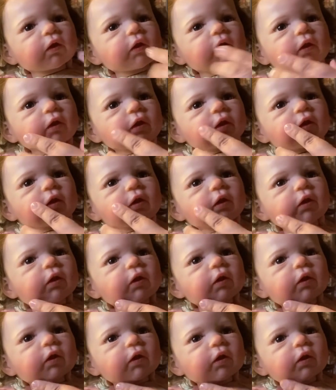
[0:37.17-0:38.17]
and I
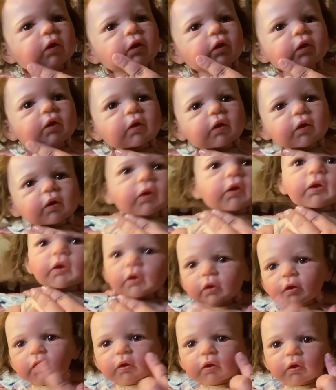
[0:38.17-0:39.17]
also darkened
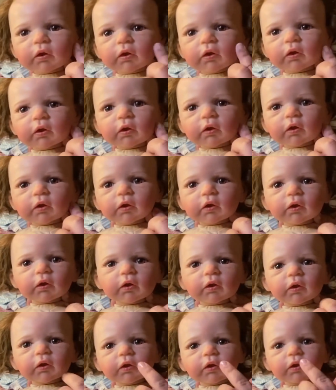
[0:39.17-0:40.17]
her
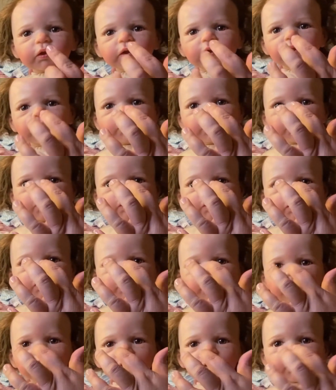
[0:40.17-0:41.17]
lips
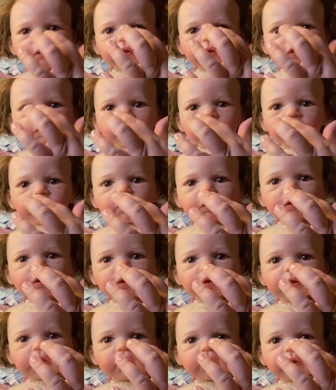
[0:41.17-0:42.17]
a little.
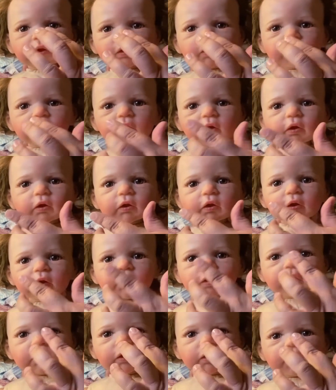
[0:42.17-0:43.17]

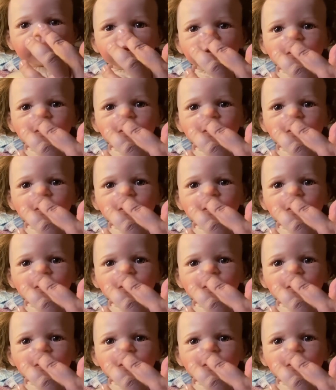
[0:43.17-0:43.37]
And